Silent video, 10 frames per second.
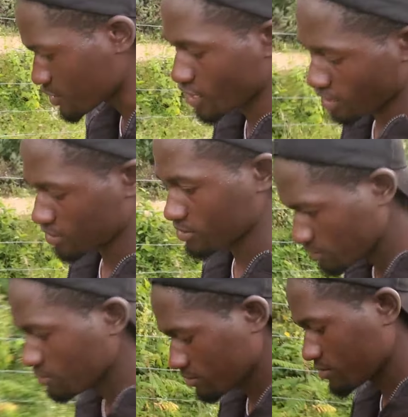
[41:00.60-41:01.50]
here.
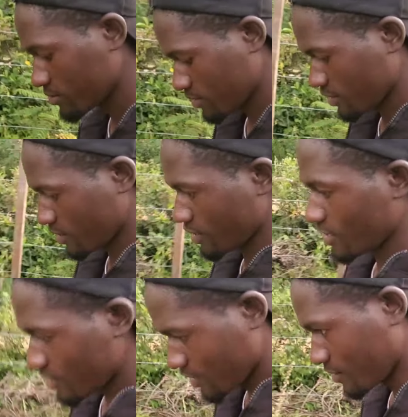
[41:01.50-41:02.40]

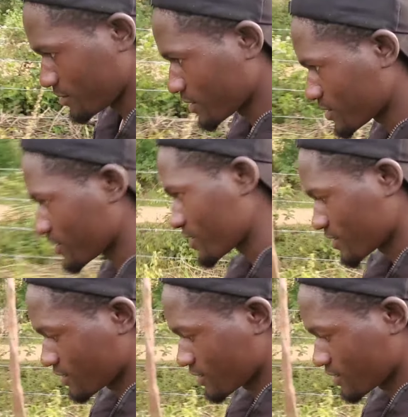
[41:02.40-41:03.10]
I've just